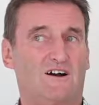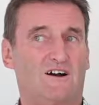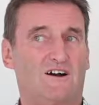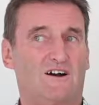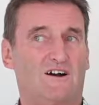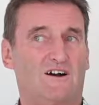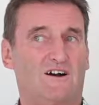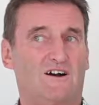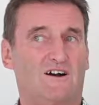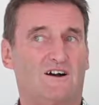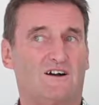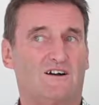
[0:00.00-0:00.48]

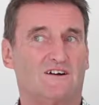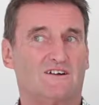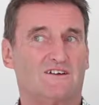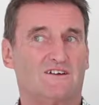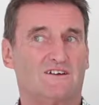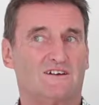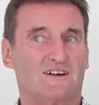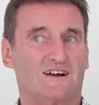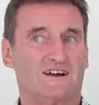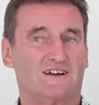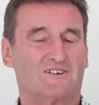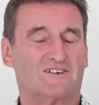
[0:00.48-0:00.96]
oh,
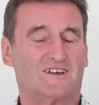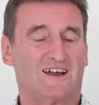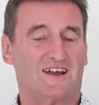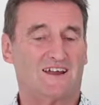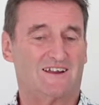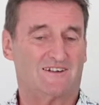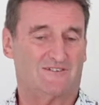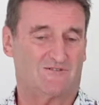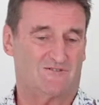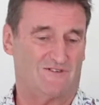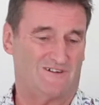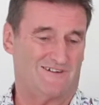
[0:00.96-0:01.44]

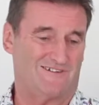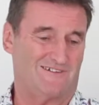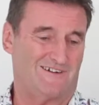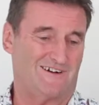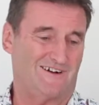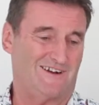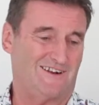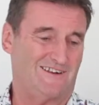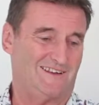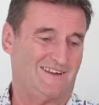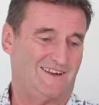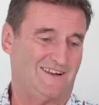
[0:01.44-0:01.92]
okay, all
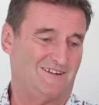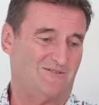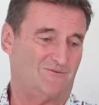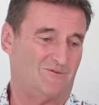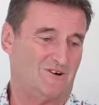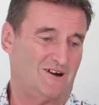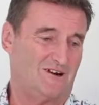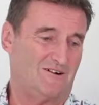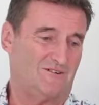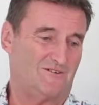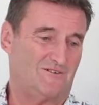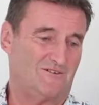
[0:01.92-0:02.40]
right then,
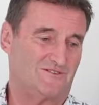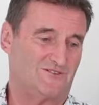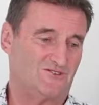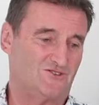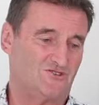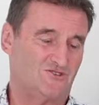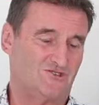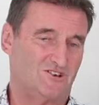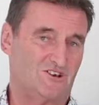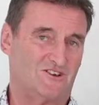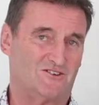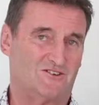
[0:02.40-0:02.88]
well,
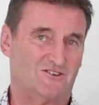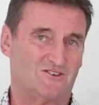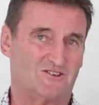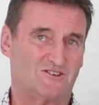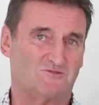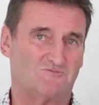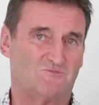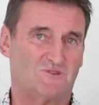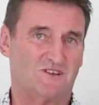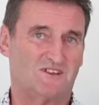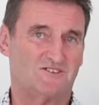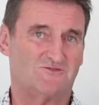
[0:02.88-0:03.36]
just stick to
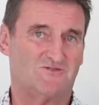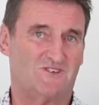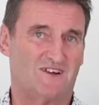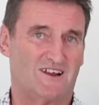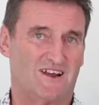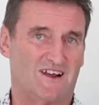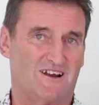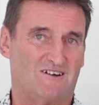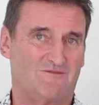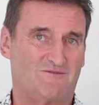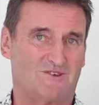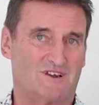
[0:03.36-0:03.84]
this piece for
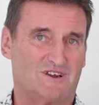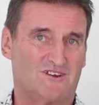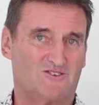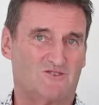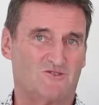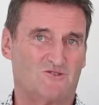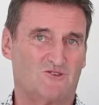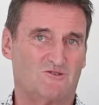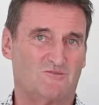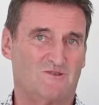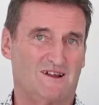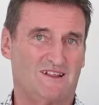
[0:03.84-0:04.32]
now and we can
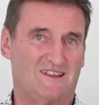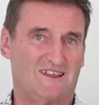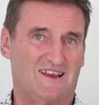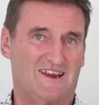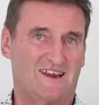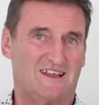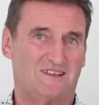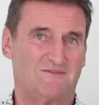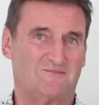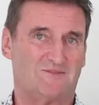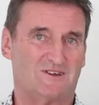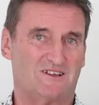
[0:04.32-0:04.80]
talk about that
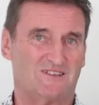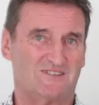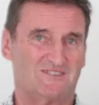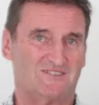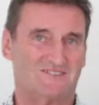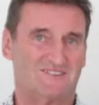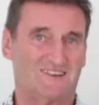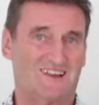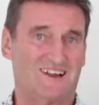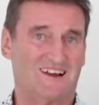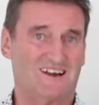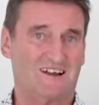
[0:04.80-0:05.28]
other
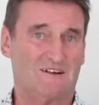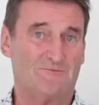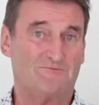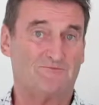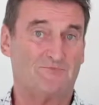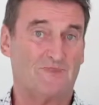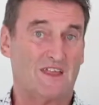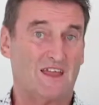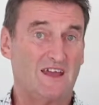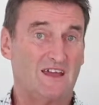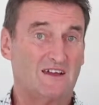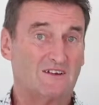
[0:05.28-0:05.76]
piece later.
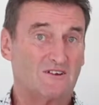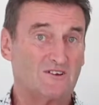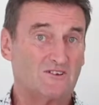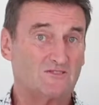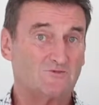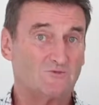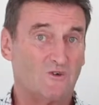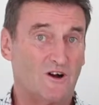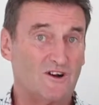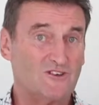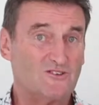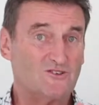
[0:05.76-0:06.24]

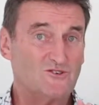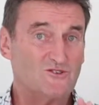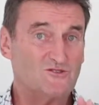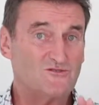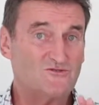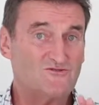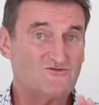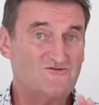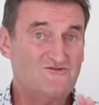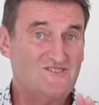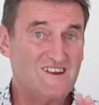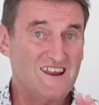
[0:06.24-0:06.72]
Because what you
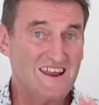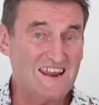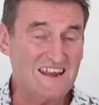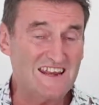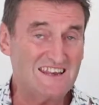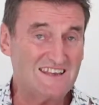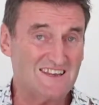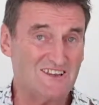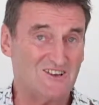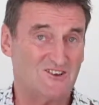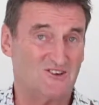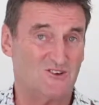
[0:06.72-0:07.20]

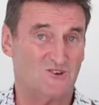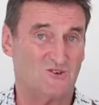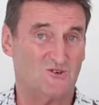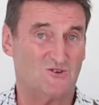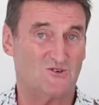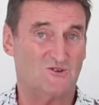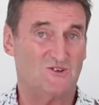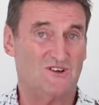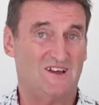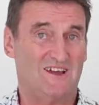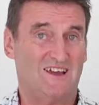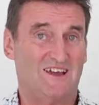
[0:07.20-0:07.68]
need to
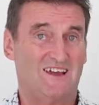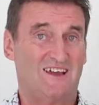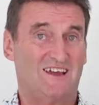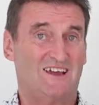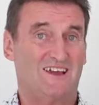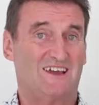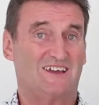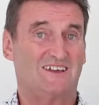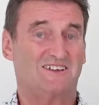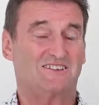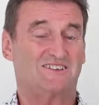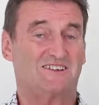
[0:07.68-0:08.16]
do
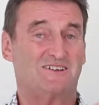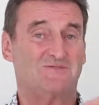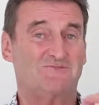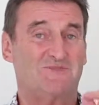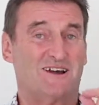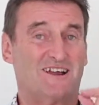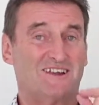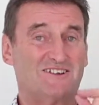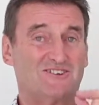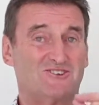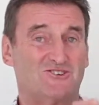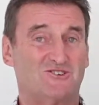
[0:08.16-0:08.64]
is to
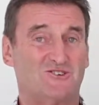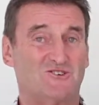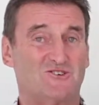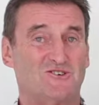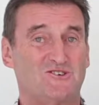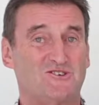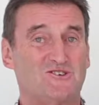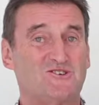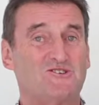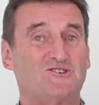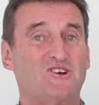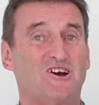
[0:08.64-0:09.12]
make sure
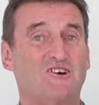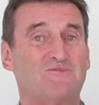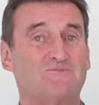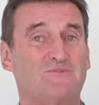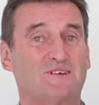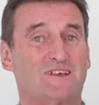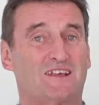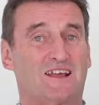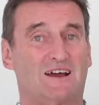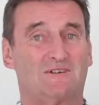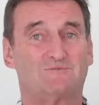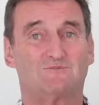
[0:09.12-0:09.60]
you don't
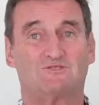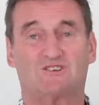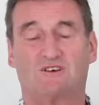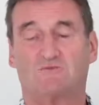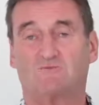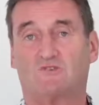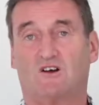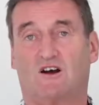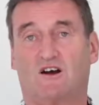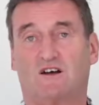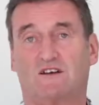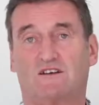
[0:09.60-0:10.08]
become
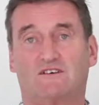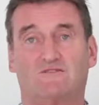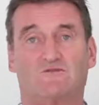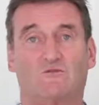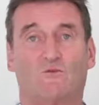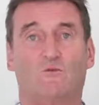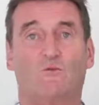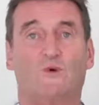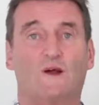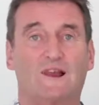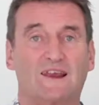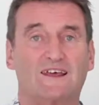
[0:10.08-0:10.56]
some kind
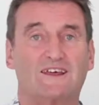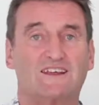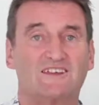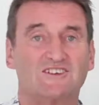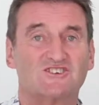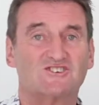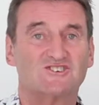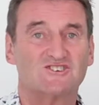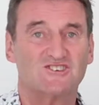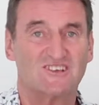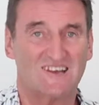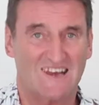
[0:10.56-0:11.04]
of
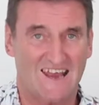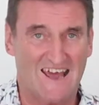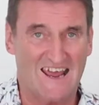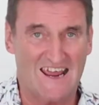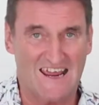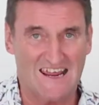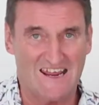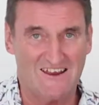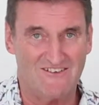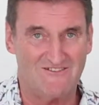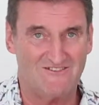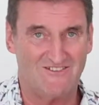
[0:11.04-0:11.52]
willing
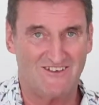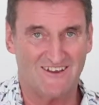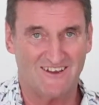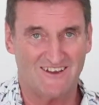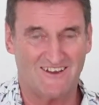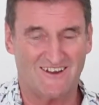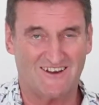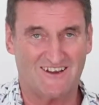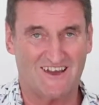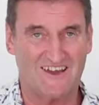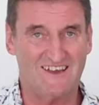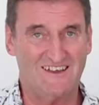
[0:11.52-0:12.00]
slave,
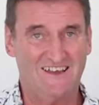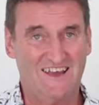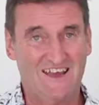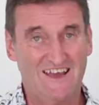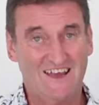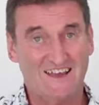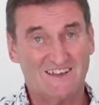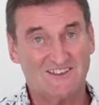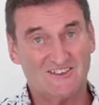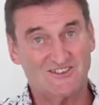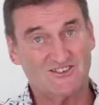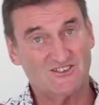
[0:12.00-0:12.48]
okay?
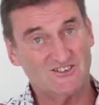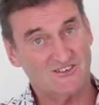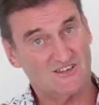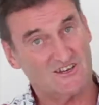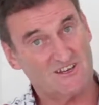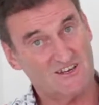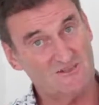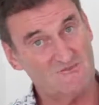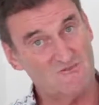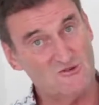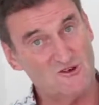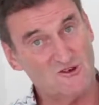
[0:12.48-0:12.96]
This is a
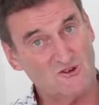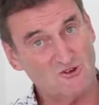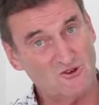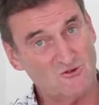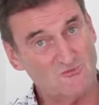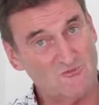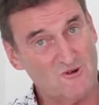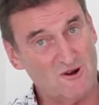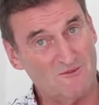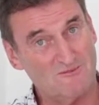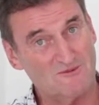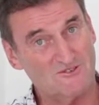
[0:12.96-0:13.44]
commercial
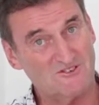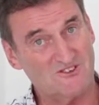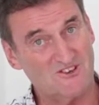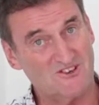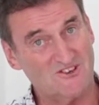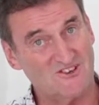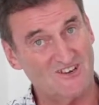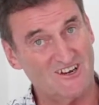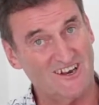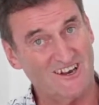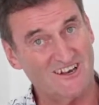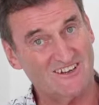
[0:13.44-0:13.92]

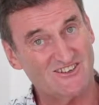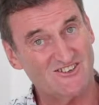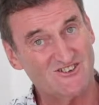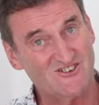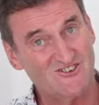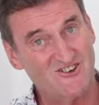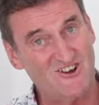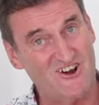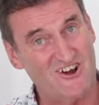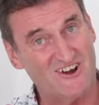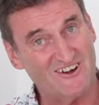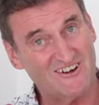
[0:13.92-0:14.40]
proposition, it's
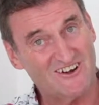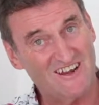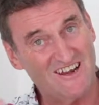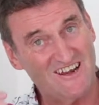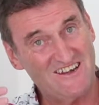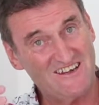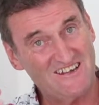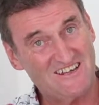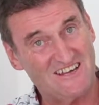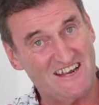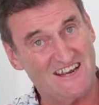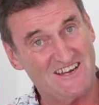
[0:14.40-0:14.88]
not
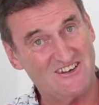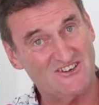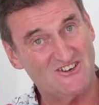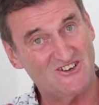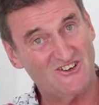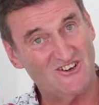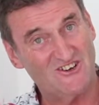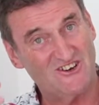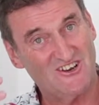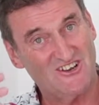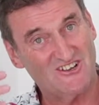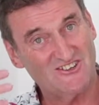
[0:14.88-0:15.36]

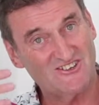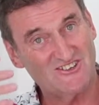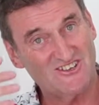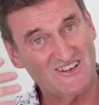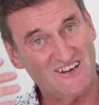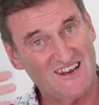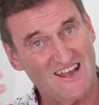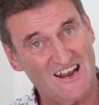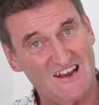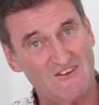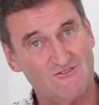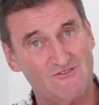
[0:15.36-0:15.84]
indentured
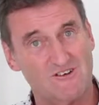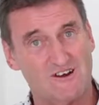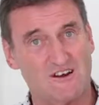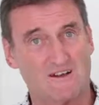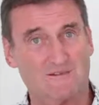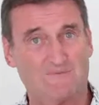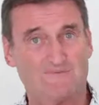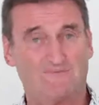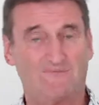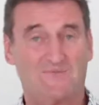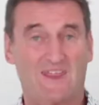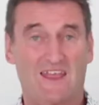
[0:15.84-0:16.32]

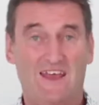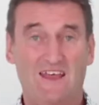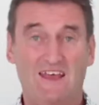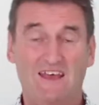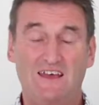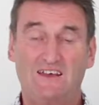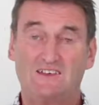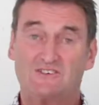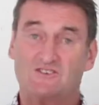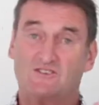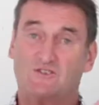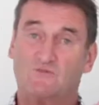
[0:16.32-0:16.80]
slavery.
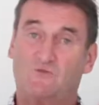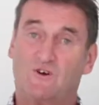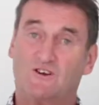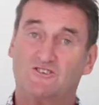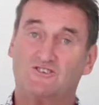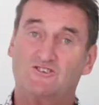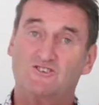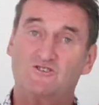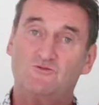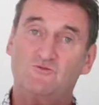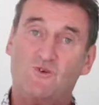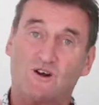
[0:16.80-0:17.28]
So
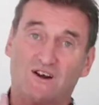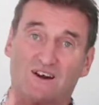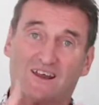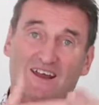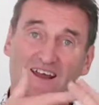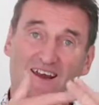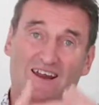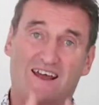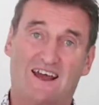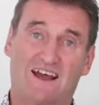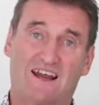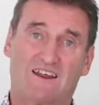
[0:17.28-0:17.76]
what you want to
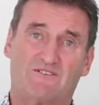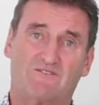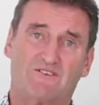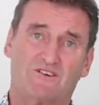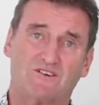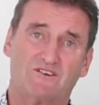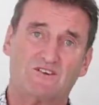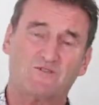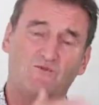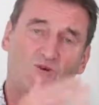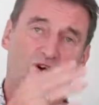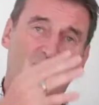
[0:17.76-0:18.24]
get out of
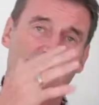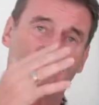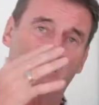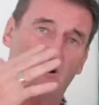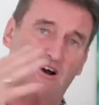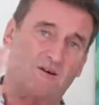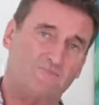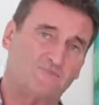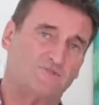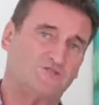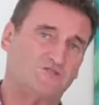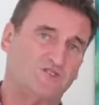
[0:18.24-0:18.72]
it, you want an
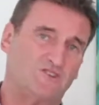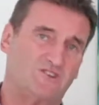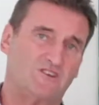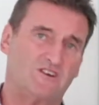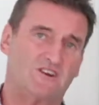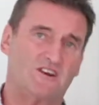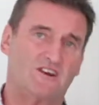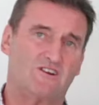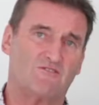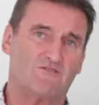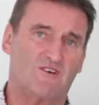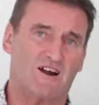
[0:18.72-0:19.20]

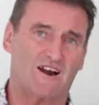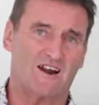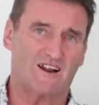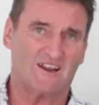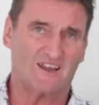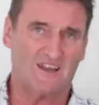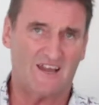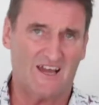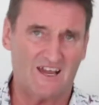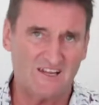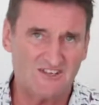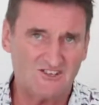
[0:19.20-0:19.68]
opportunity to write a
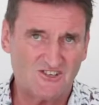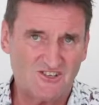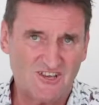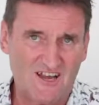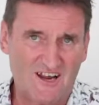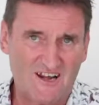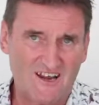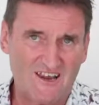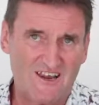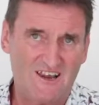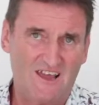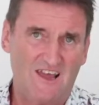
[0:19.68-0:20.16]
case
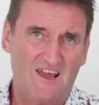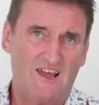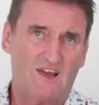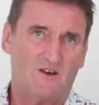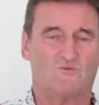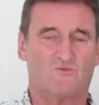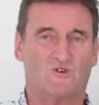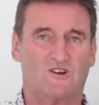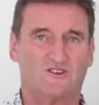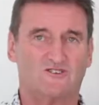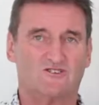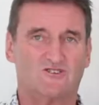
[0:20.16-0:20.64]
study,
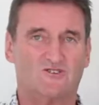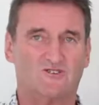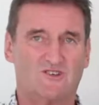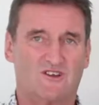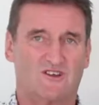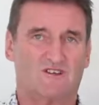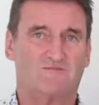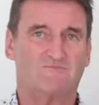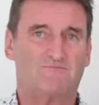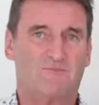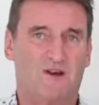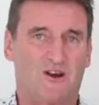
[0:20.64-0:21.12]
which you
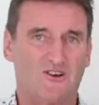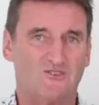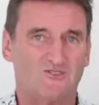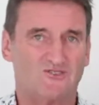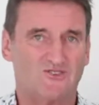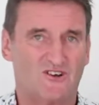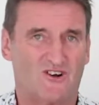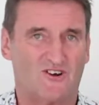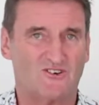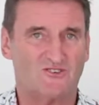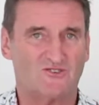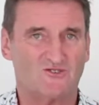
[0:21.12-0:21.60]
can
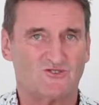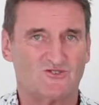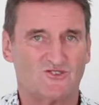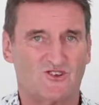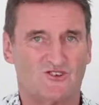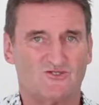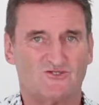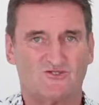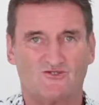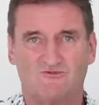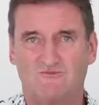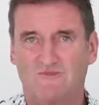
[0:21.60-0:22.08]
post on your
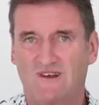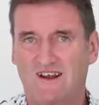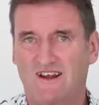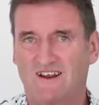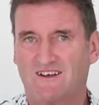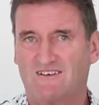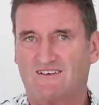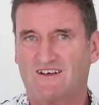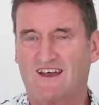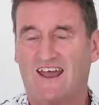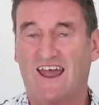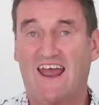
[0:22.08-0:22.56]
social
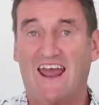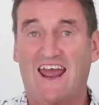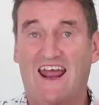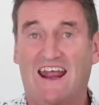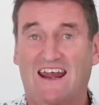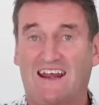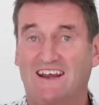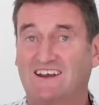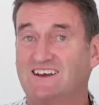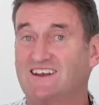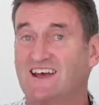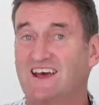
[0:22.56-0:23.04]
media,
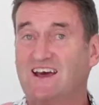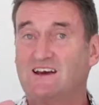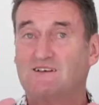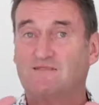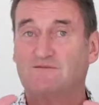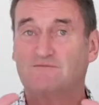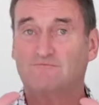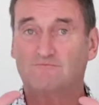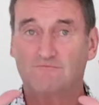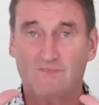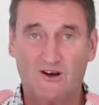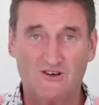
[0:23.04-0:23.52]
and
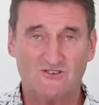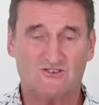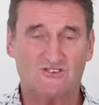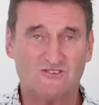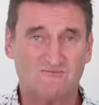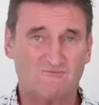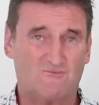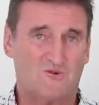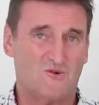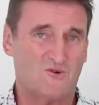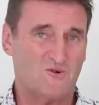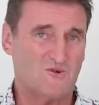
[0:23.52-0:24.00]
most
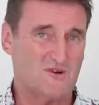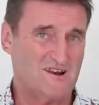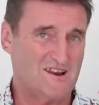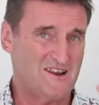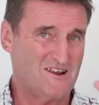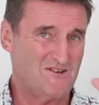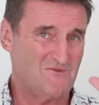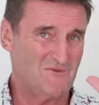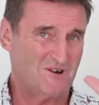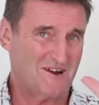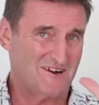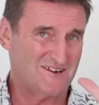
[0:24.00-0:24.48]
importantly,
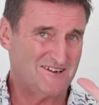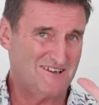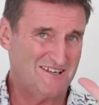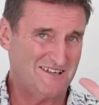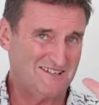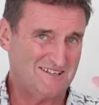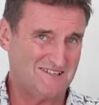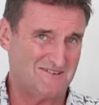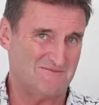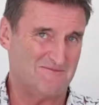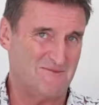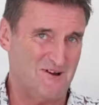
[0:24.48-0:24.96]
you want a
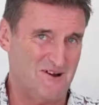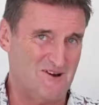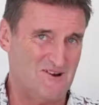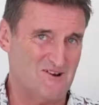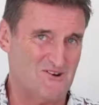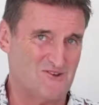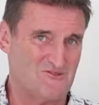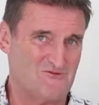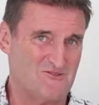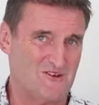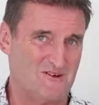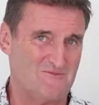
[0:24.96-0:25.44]

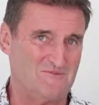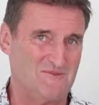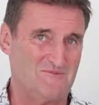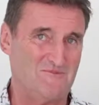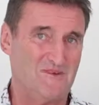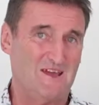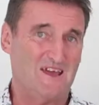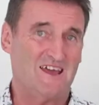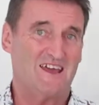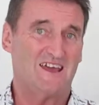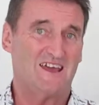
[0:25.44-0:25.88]
testimonial from them